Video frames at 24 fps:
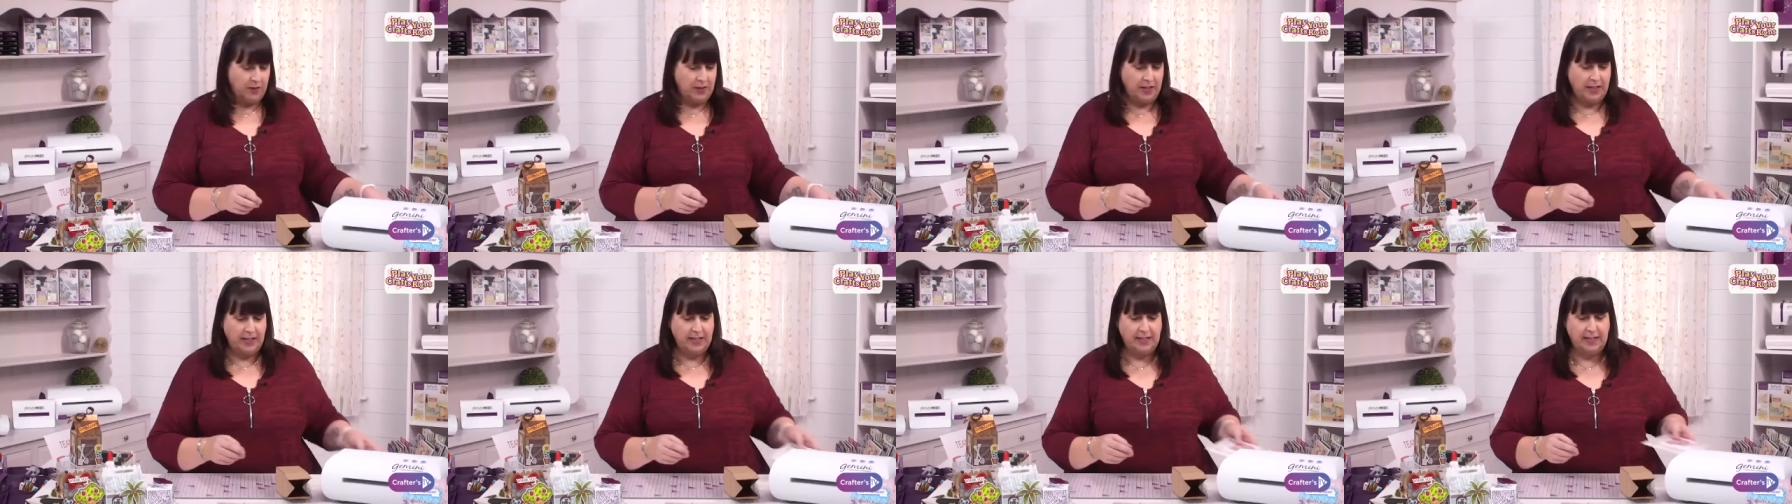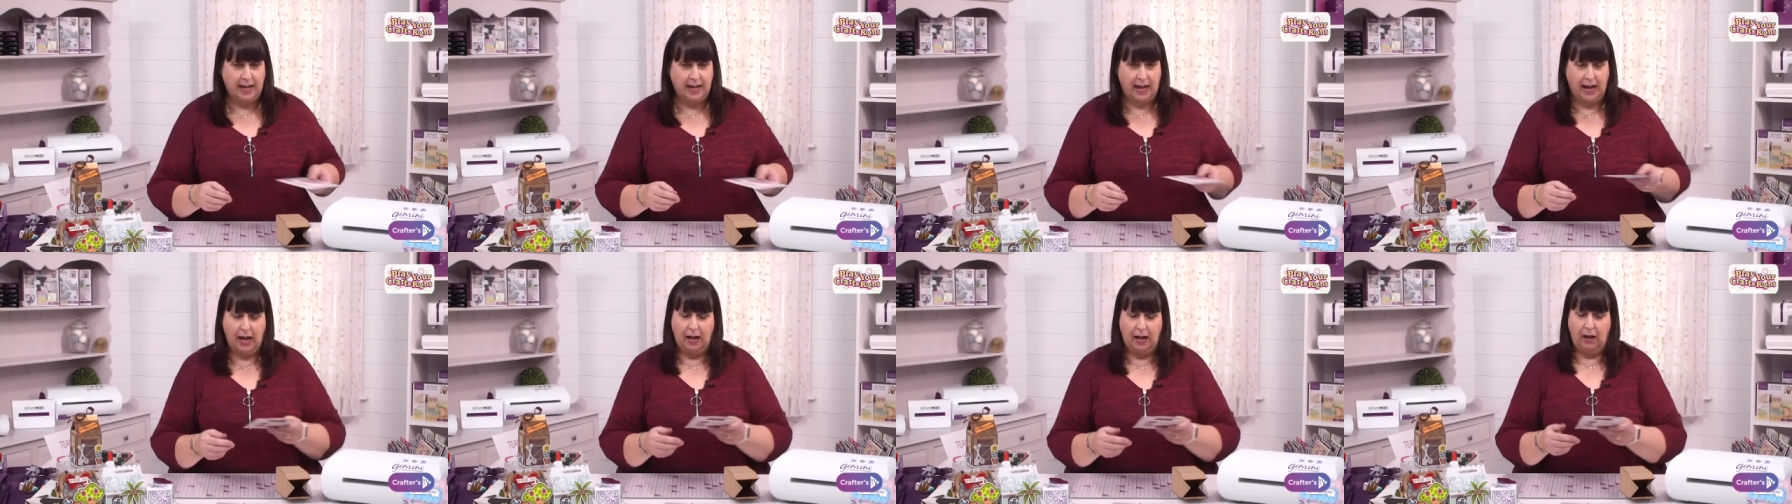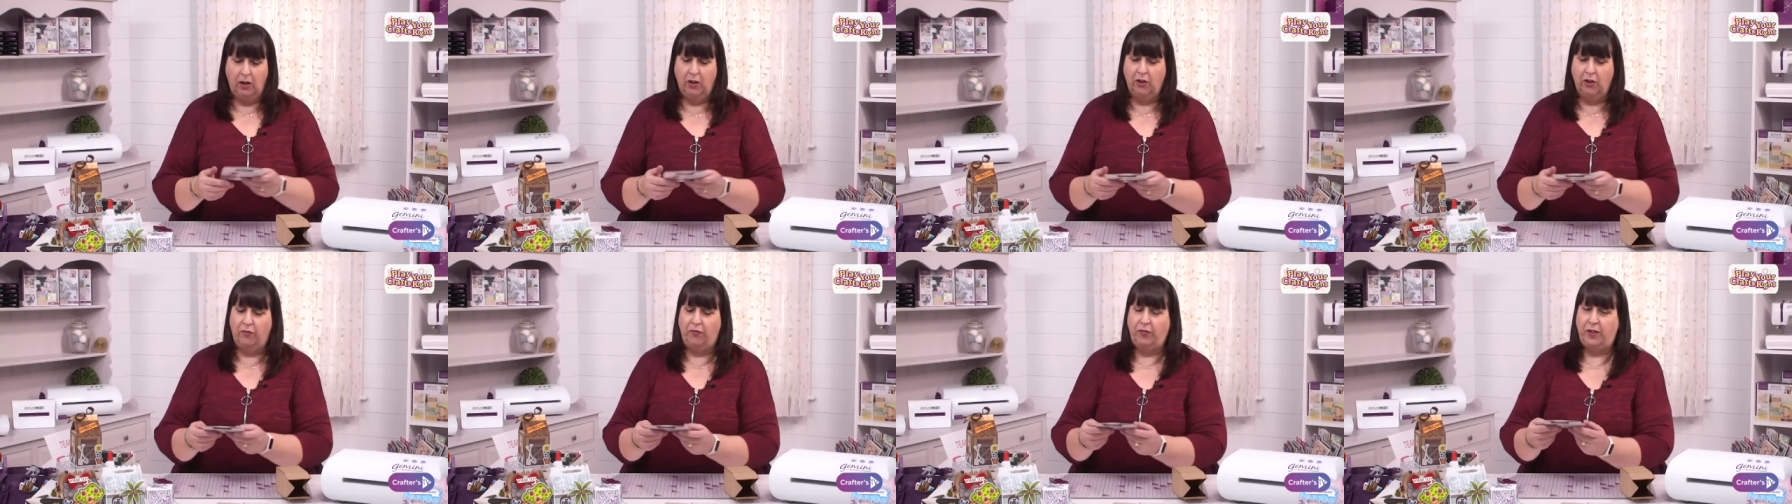this time, I
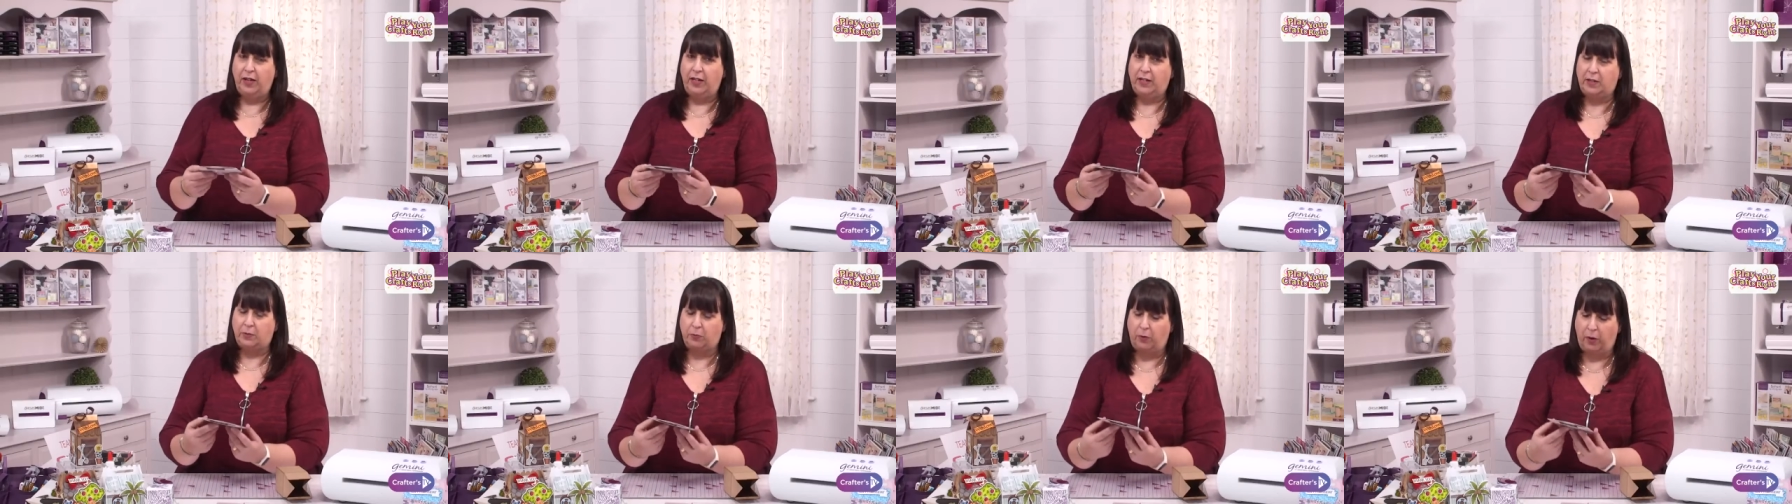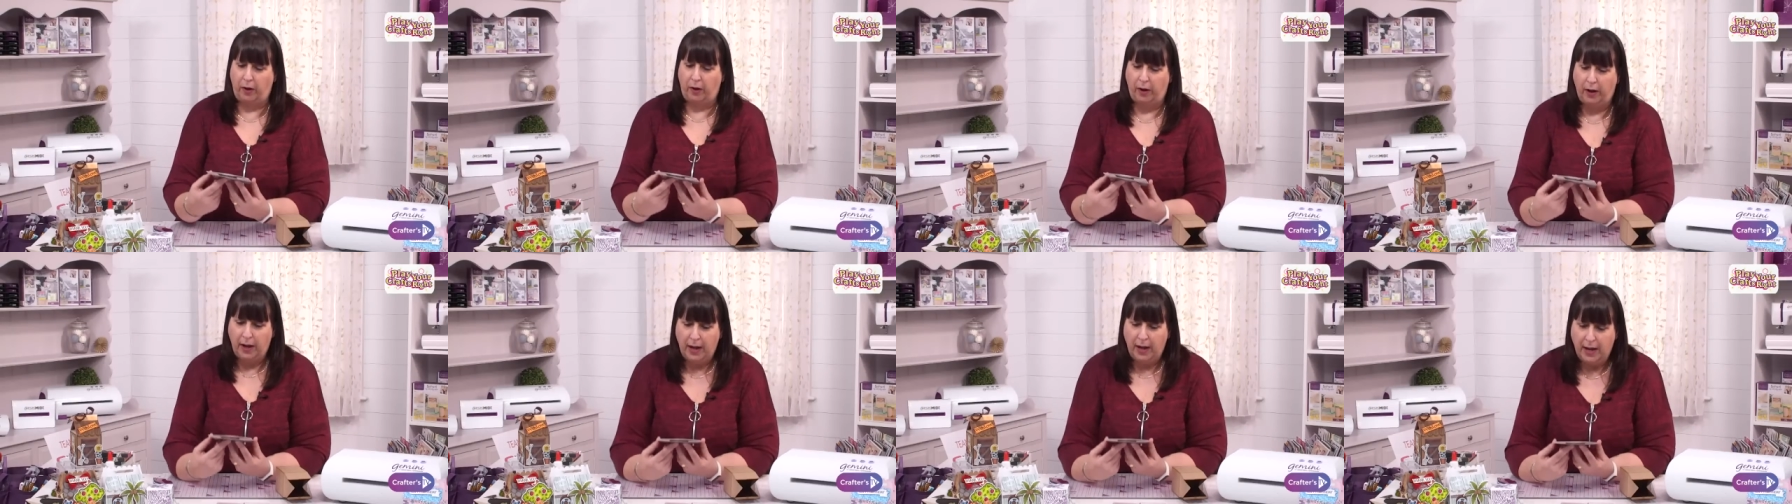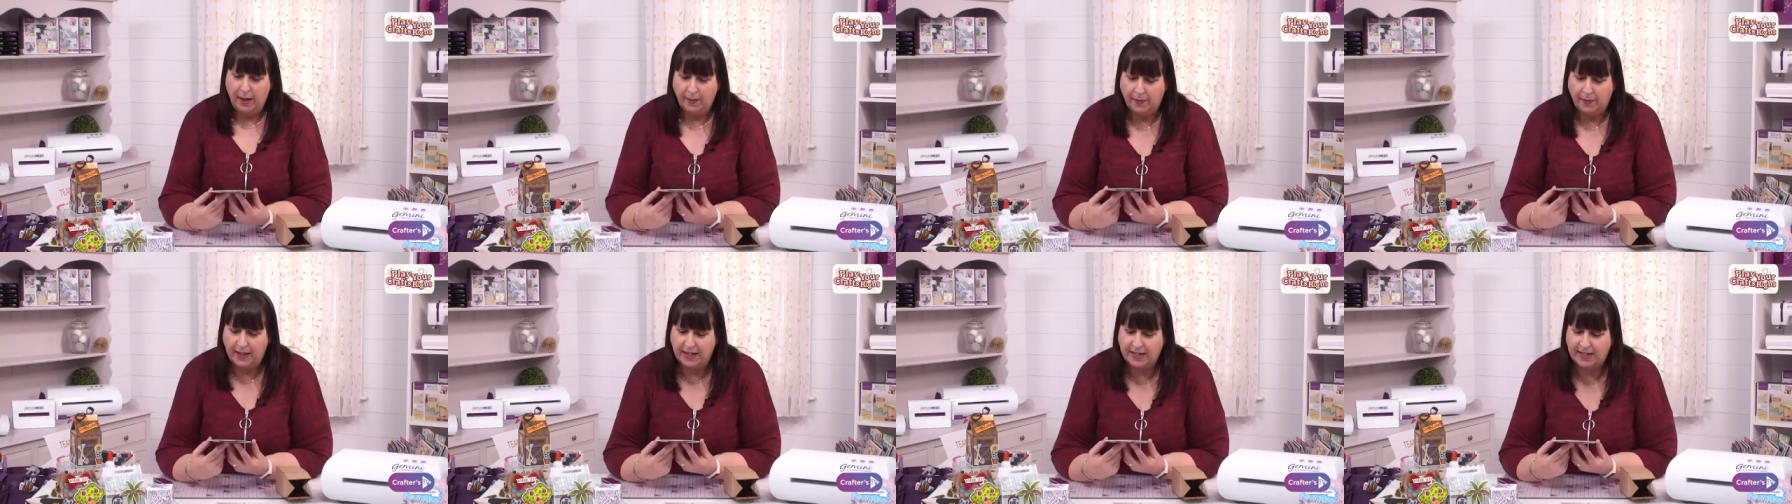love this one.
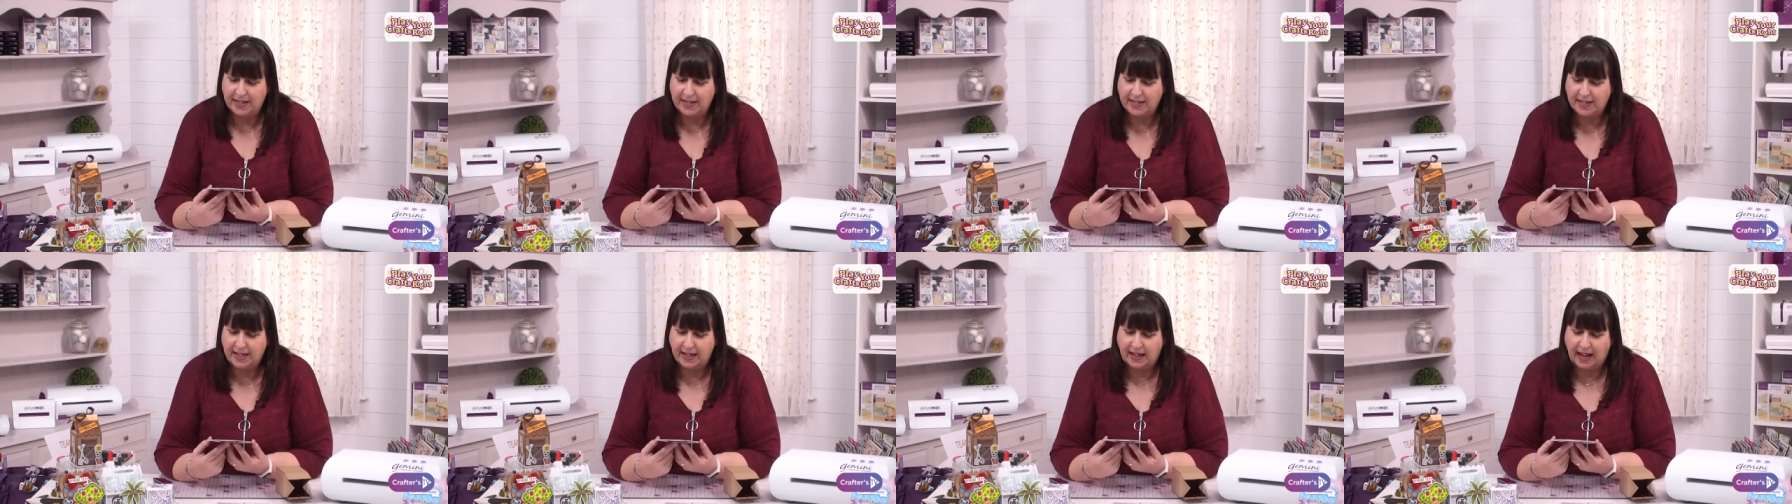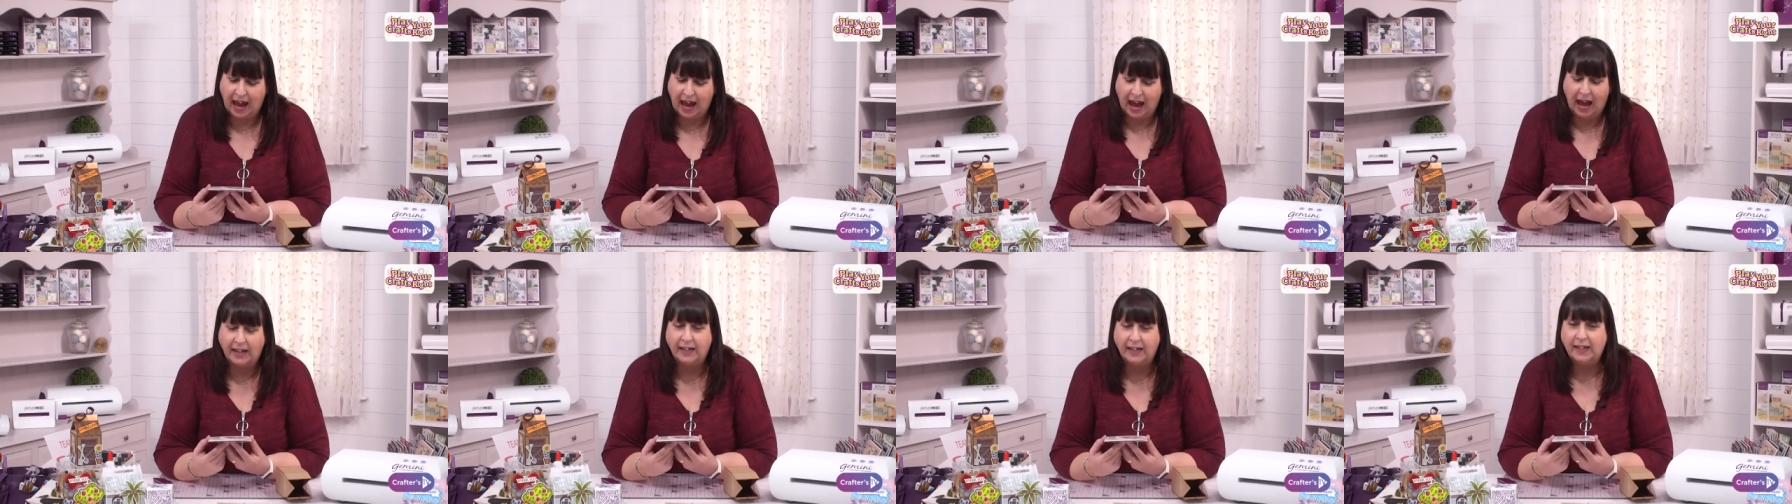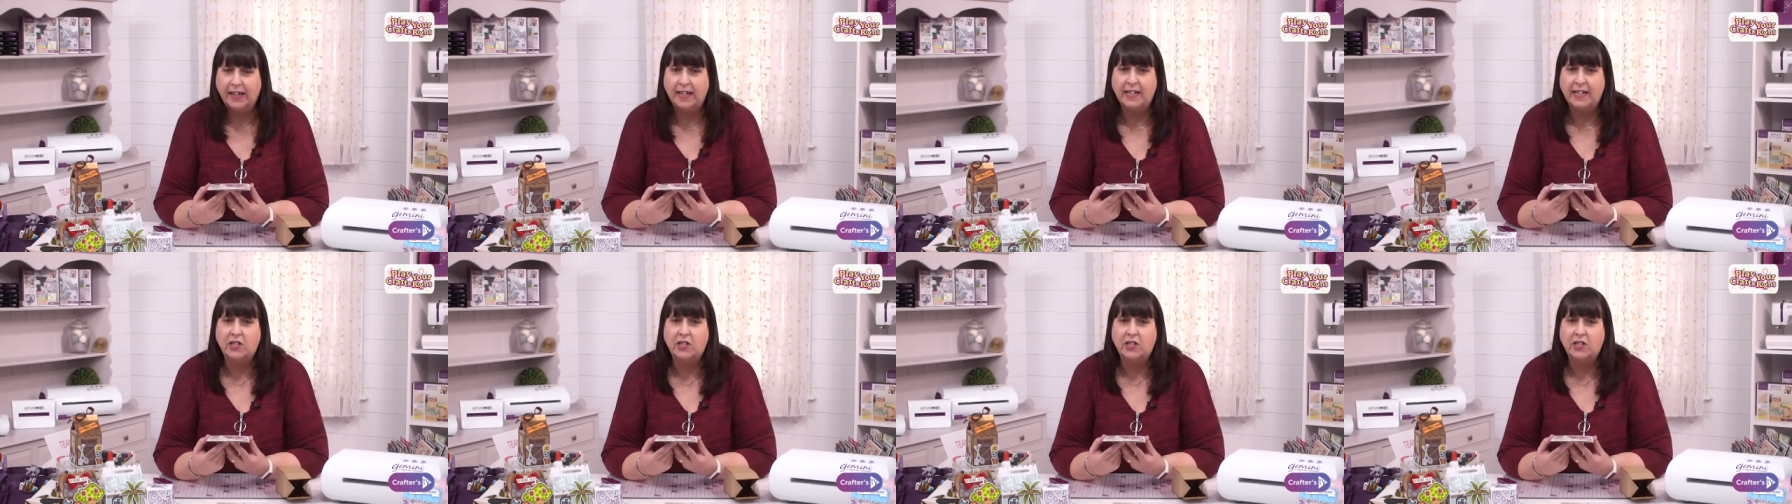This is the candy